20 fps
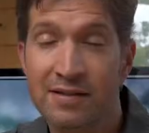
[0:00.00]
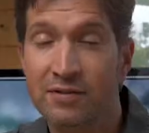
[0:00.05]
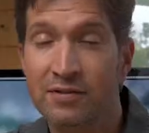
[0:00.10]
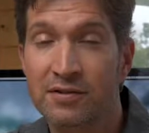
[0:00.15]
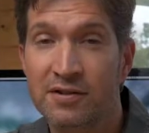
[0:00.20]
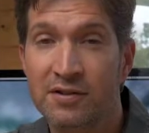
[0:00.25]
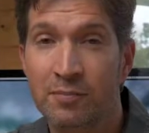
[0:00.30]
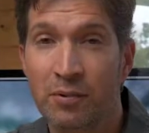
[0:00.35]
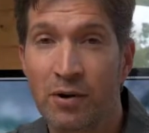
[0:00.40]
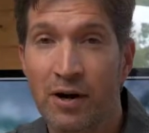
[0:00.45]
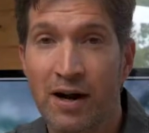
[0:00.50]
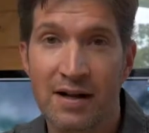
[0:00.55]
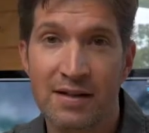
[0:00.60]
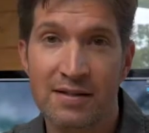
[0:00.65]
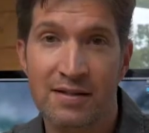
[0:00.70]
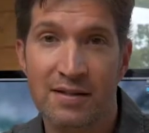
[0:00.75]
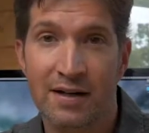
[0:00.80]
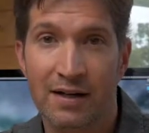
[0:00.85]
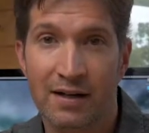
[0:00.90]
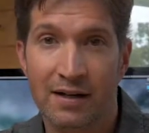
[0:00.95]
little
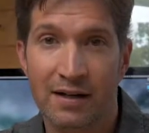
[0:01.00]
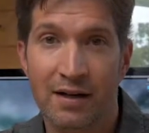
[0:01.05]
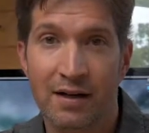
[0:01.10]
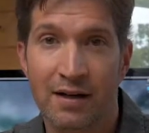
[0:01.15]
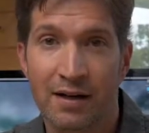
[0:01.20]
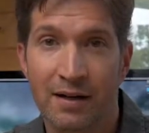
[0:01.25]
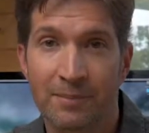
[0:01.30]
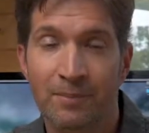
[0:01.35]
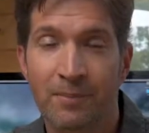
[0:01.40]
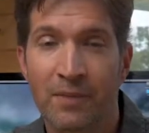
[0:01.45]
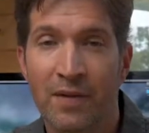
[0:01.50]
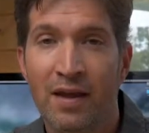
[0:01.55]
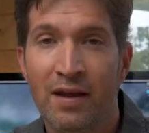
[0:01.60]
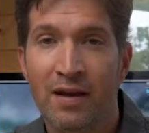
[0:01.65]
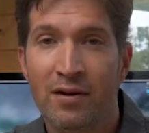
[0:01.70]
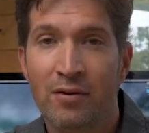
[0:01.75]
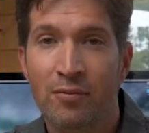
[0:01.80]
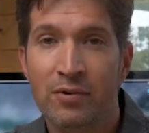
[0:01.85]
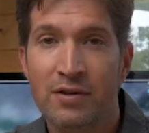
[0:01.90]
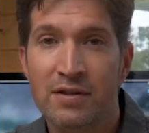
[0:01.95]
surprise that I got
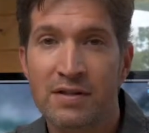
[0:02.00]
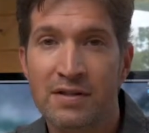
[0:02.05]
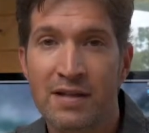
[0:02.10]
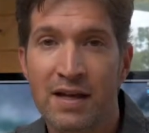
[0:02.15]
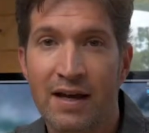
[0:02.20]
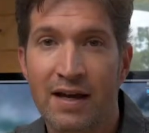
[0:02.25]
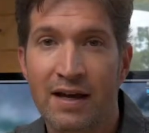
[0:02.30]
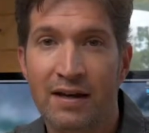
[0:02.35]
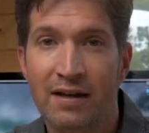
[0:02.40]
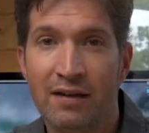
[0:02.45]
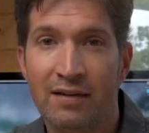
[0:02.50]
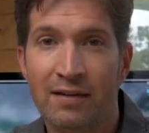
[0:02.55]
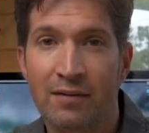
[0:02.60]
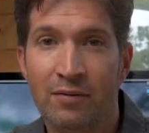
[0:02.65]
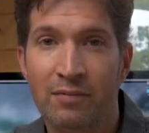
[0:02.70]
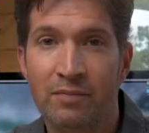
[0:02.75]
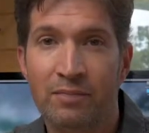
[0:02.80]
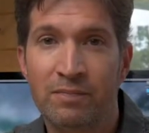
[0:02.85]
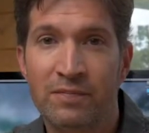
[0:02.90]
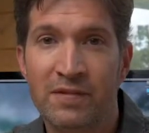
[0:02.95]
was that
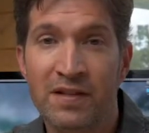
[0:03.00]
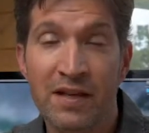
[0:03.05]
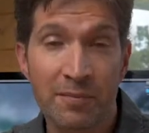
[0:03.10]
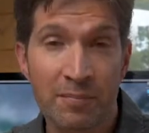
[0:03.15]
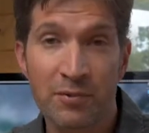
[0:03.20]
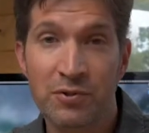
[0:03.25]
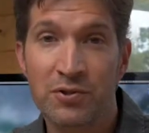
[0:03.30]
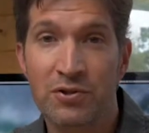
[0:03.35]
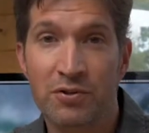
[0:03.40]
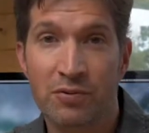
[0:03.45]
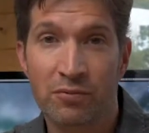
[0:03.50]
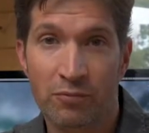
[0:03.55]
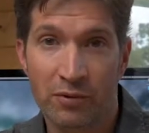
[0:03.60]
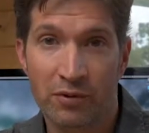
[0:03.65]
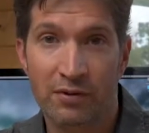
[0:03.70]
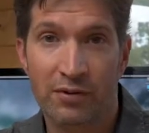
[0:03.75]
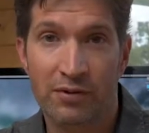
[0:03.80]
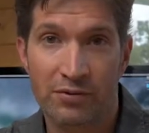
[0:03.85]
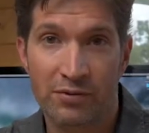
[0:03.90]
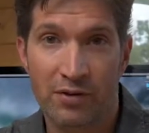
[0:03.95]
the temperature
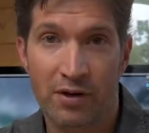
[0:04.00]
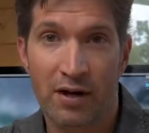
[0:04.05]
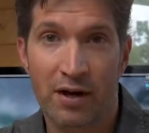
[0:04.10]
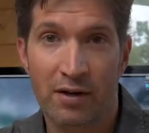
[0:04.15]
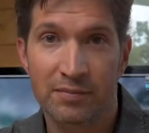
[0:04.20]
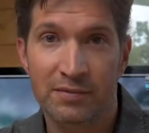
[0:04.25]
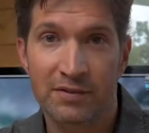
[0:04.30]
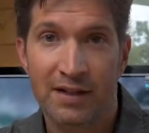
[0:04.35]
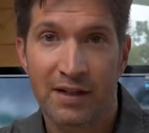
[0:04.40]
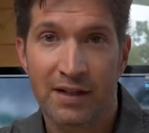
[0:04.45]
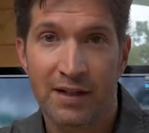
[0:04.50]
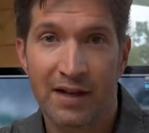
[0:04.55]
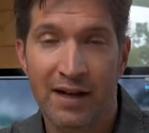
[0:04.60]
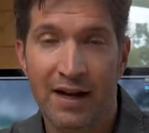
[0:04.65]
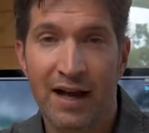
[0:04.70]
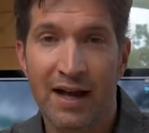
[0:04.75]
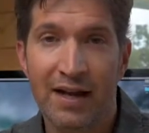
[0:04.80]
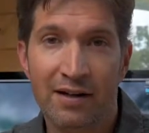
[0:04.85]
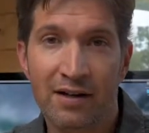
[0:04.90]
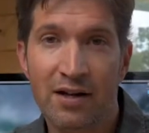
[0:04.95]
really dropped. And
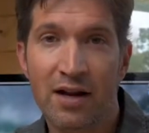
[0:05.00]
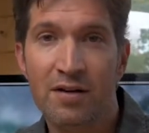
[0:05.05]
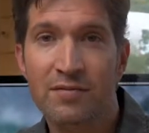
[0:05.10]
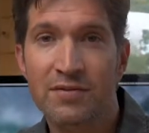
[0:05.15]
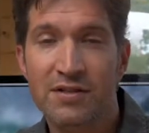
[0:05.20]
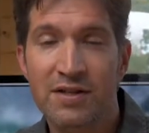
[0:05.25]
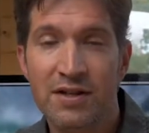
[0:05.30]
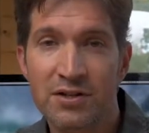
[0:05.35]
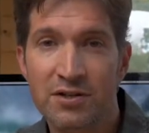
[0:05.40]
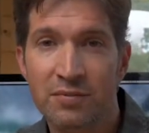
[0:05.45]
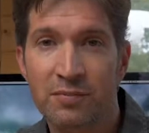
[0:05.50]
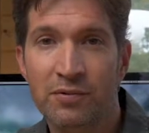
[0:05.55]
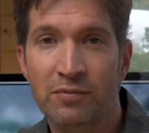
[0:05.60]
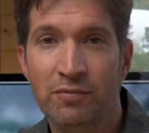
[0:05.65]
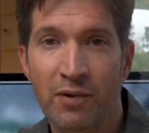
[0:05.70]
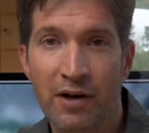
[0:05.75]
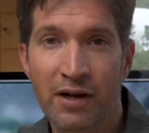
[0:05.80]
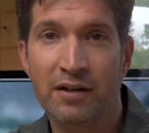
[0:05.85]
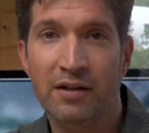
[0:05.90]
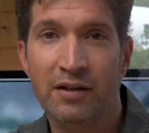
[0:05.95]
I had a conversation with
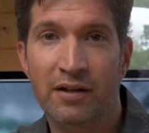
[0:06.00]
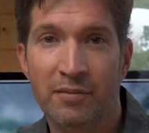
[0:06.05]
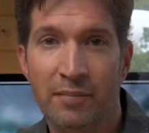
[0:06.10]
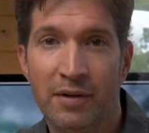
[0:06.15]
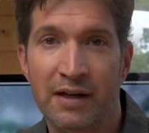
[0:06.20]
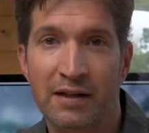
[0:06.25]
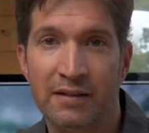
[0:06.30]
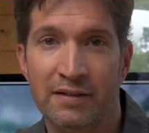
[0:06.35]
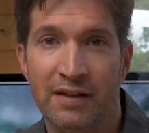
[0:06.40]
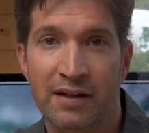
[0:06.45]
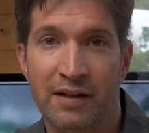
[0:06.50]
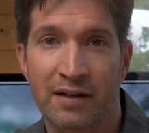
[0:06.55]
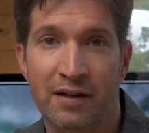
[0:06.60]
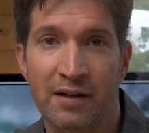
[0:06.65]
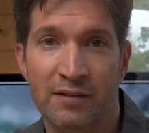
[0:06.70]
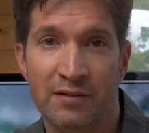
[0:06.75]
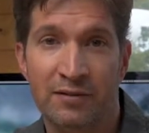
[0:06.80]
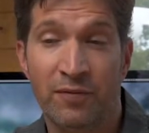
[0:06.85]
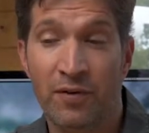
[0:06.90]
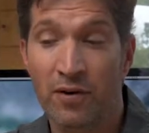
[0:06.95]
Randy about that.
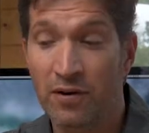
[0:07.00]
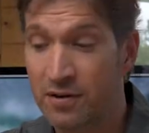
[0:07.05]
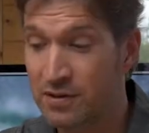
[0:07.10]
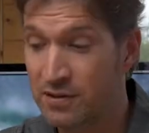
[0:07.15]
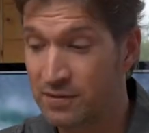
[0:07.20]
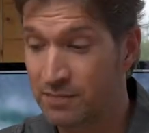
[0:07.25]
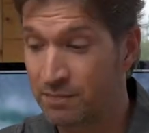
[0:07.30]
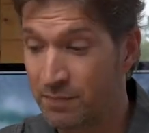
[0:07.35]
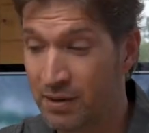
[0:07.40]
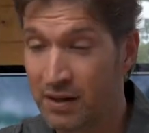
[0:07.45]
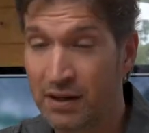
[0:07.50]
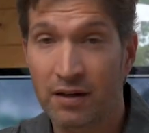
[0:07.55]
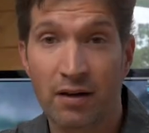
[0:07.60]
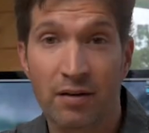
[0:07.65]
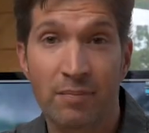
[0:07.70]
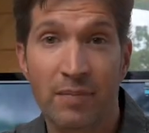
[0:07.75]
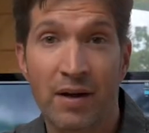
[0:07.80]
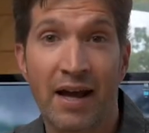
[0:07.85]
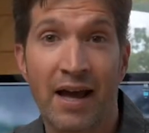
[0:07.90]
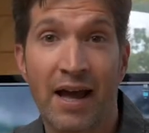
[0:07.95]
As far as being
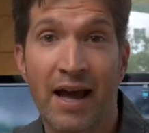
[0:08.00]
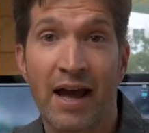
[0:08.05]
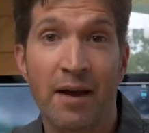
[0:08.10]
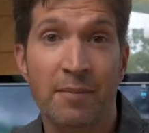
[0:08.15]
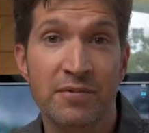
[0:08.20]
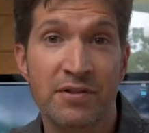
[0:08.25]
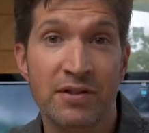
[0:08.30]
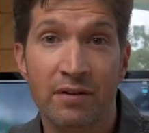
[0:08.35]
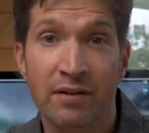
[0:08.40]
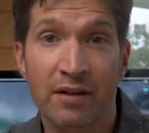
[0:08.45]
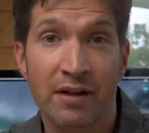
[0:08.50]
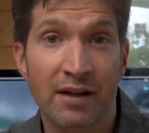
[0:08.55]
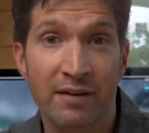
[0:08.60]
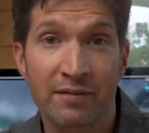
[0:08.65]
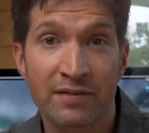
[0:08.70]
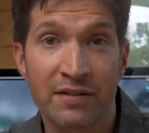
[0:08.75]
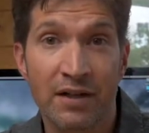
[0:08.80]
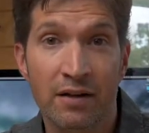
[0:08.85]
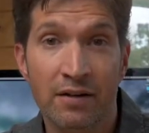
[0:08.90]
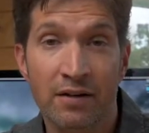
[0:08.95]
on my apps, you know, like
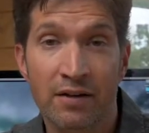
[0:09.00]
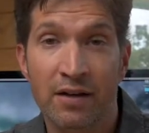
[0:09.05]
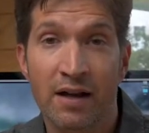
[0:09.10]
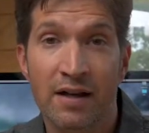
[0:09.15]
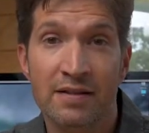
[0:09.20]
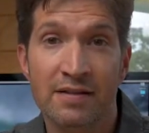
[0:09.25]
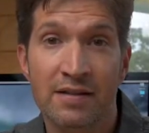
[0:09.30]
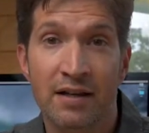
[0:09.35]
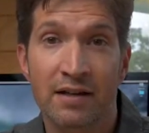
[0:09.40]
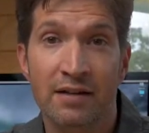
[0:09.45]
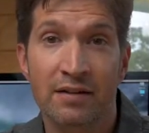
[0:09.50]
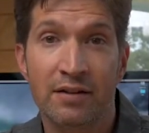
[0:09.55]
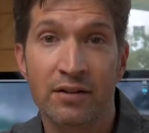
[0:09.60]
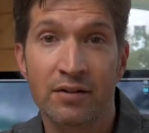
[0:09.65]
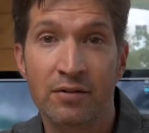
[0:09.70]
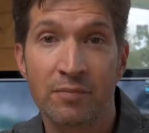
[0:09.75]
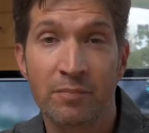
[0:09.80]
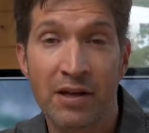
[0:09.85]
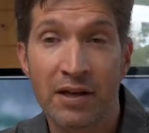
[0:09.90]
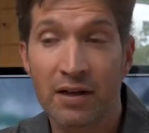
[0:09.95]
I've taught you guys how to
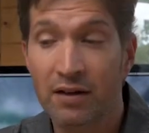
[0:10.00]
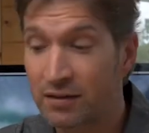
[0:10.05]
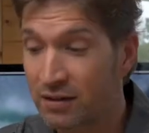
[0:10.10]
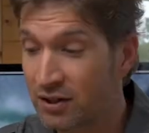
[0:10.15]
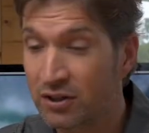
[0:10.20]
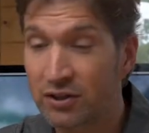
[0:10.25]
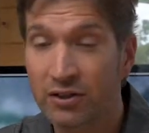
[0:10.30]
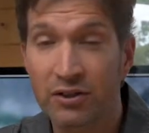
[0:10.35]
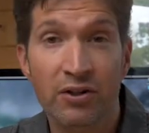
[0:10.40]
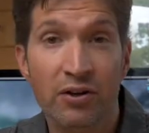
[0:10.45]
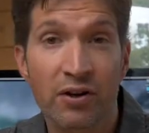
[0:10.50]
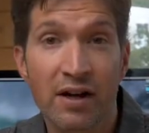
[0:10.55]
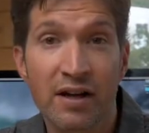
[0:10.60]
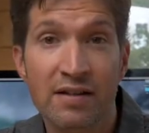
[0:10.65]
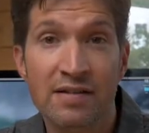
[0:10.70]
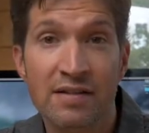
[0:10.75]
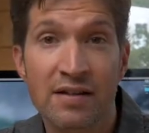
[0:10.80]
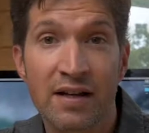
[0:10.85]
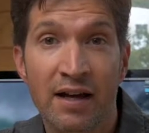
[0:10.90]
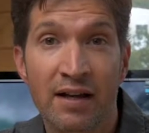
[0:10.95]
do, be on clear
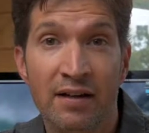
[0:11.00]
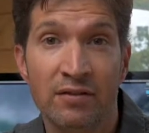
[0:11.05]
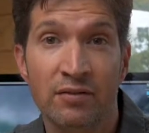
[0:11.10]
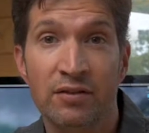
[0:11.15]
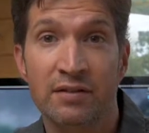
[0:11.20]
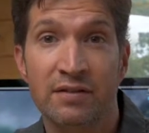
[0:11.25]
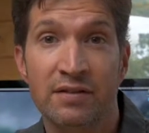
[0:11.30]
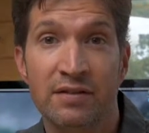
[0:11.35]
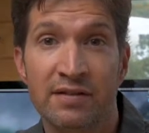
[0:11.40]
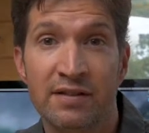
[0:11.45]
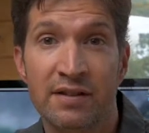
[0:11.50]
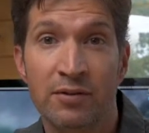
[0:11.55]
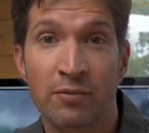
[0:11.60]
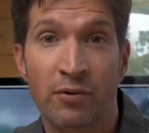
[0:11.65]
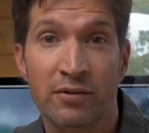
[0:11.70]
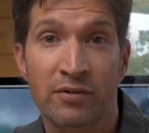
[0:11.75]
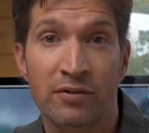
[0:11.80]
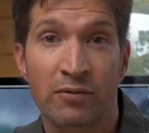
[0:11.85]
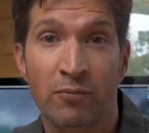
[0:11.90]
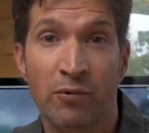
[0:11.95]
outside and look to see
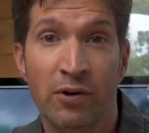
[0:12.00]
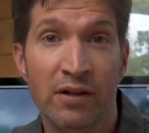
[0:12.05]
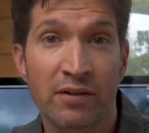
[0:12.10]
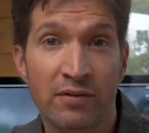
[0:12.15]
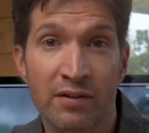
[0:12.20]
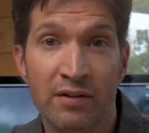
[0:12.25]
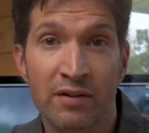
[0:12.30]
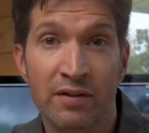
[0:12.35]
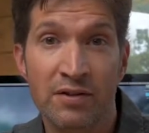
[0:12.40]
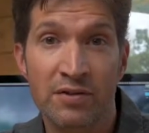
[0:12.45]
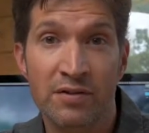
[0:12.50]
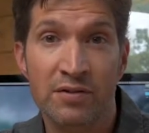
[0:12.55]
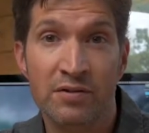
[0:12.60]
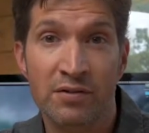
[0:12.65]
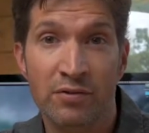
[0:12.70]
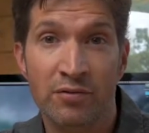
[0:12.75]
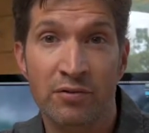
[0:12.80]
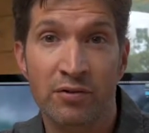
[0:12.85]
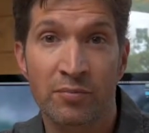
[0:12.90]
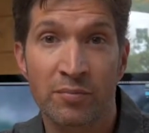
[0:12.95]
what the weather conditions
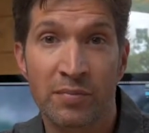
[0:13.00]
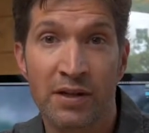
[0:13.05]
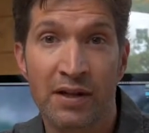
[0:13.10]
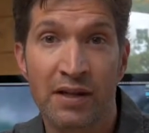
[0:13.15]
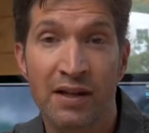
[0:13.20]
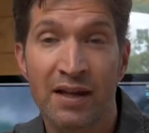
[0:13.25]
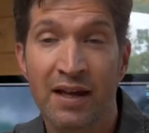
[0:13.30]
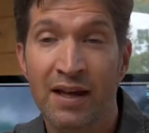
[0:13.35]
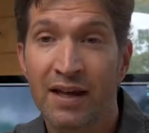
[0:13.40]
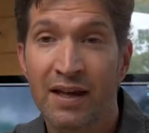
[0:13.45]
are going to be.